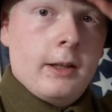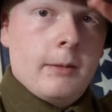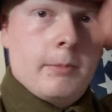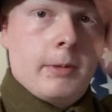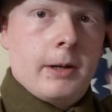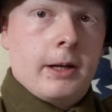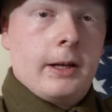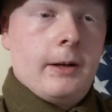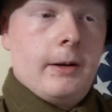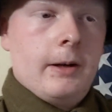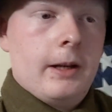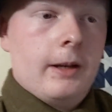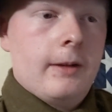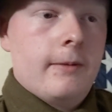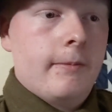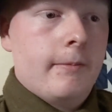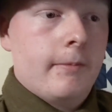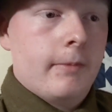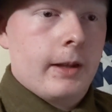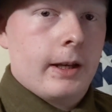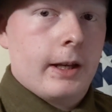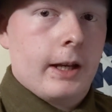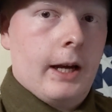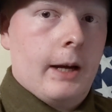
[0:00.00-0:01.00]
But
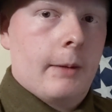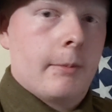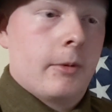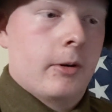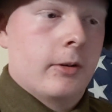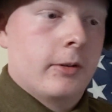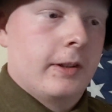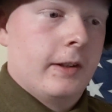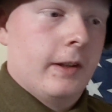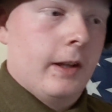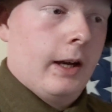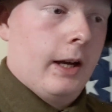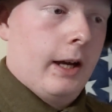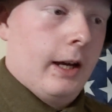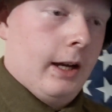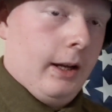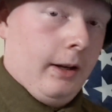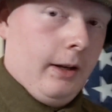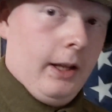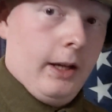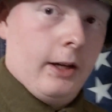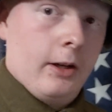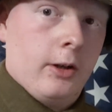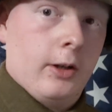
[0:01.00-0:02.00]
I got
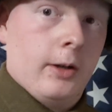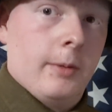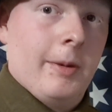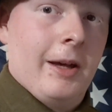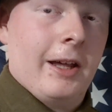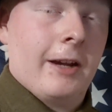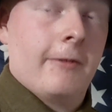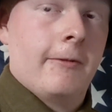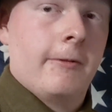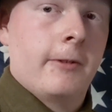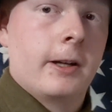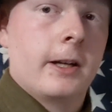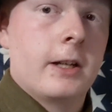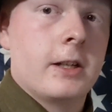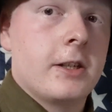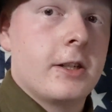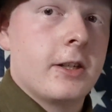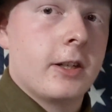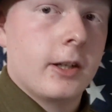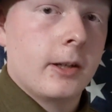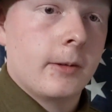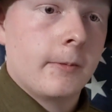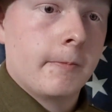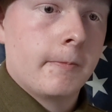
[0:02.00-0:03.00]
got a good amount of
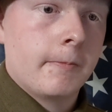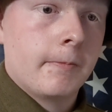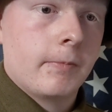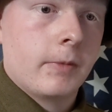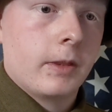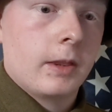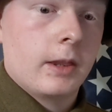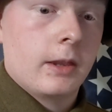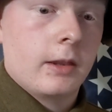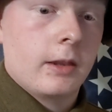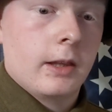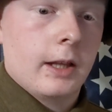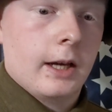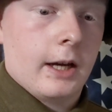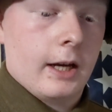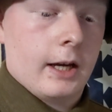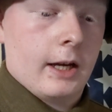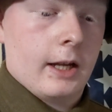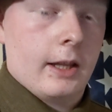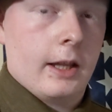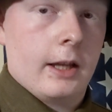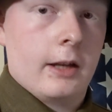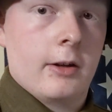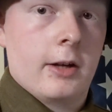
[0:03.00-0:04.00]
footage
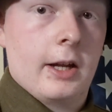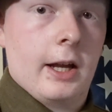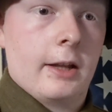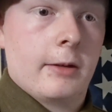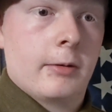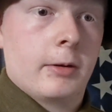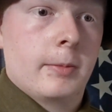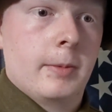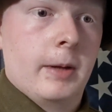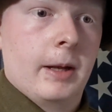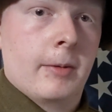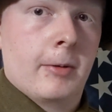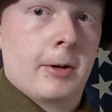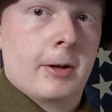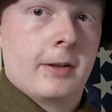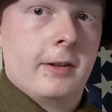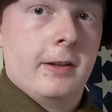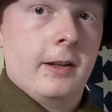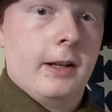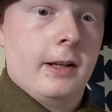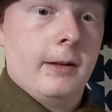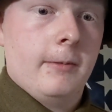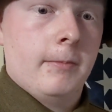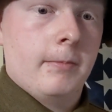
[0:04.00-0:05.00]
that you guys will be able to
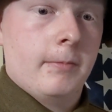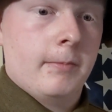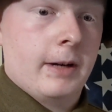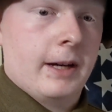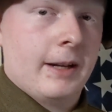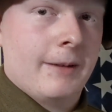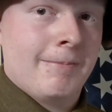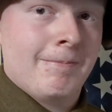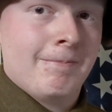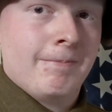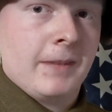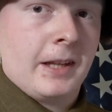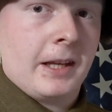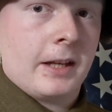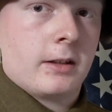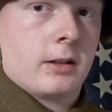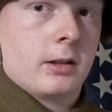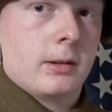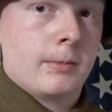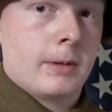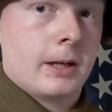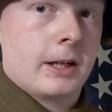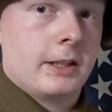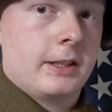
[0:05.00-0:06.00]
see, but not
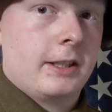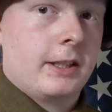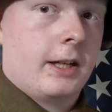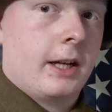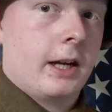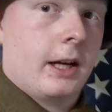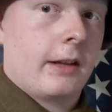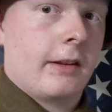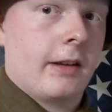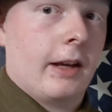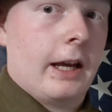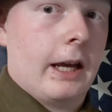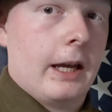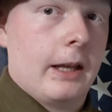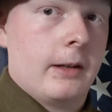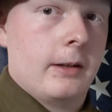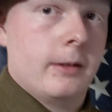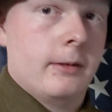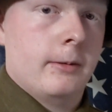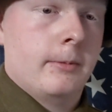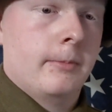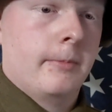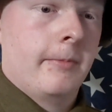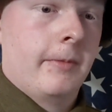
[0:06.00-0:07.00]
too much because I had
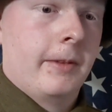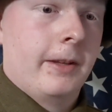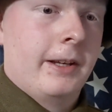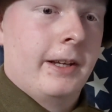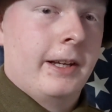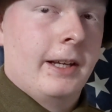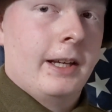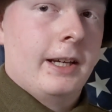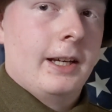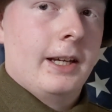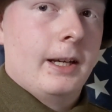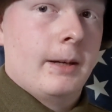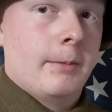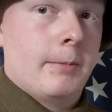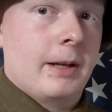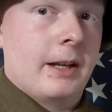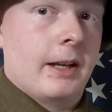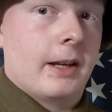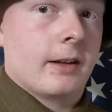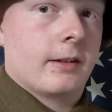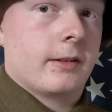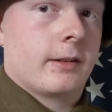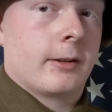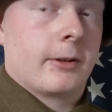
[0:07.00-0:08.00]
to
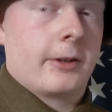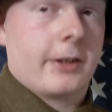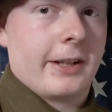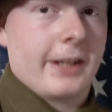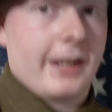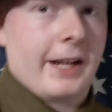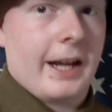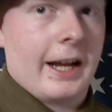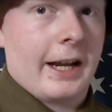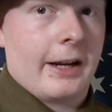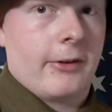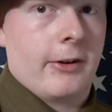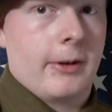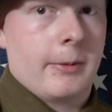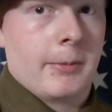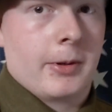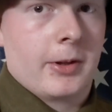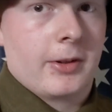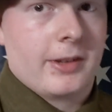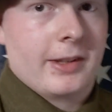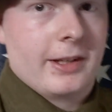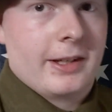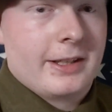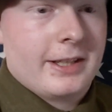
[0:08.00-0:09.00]
be historically accurate
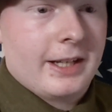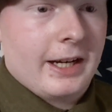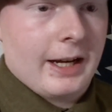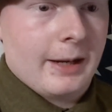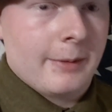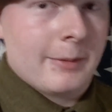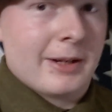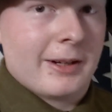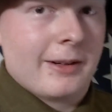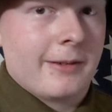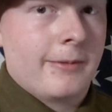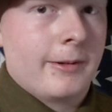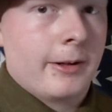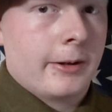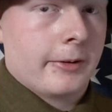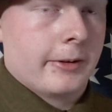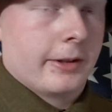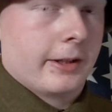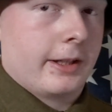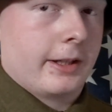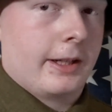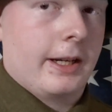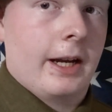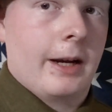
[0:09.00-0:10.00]
most of the time, and
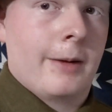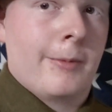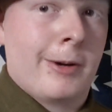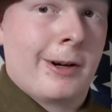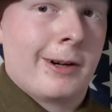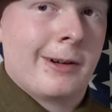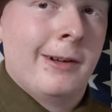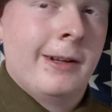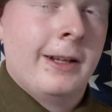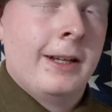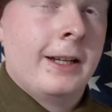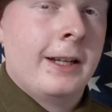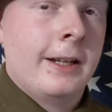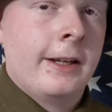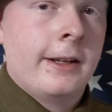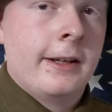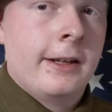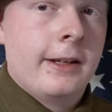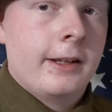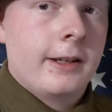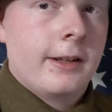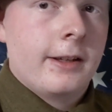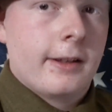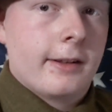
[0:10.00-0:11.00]
holding the camera
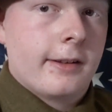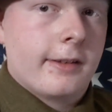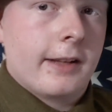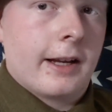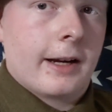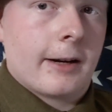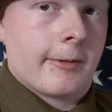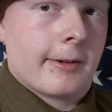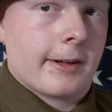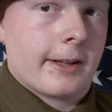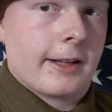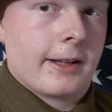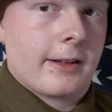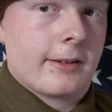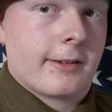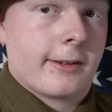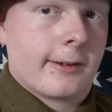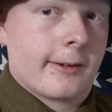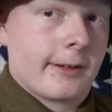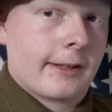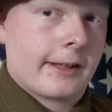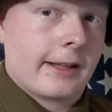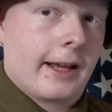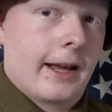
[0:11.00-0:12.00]
is not really
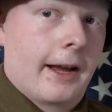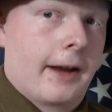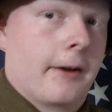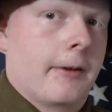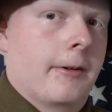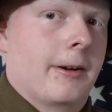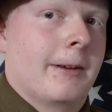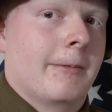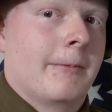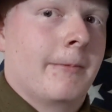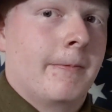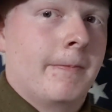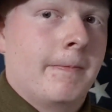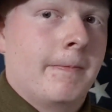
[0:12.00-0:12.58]
historically accurate.